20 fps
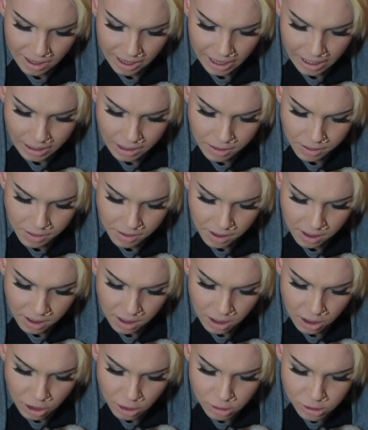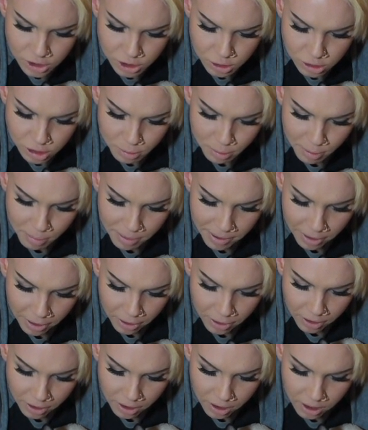Anything you do to
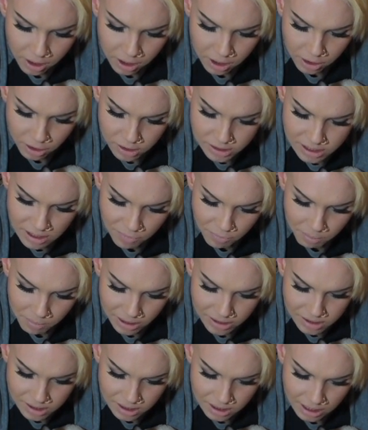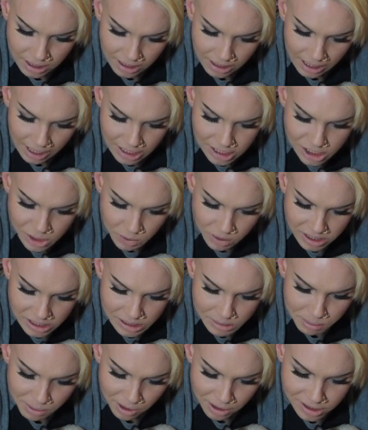prepare yourself mentally in case you
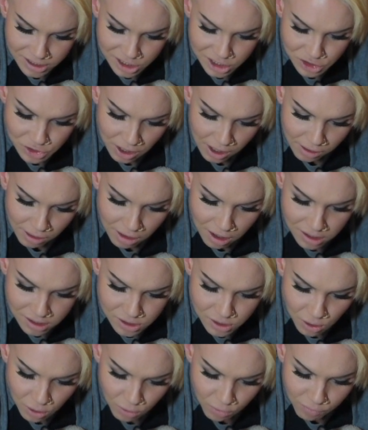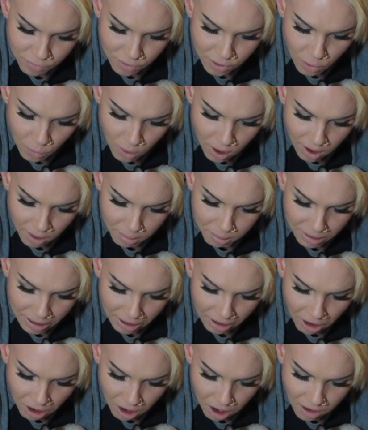experience strength loss over a while
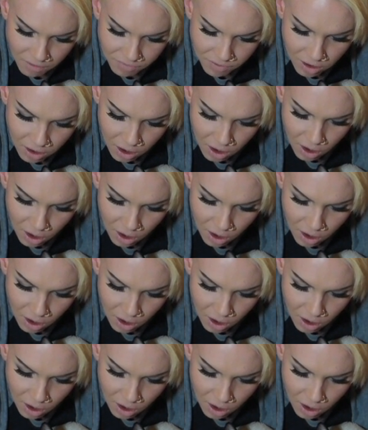being off?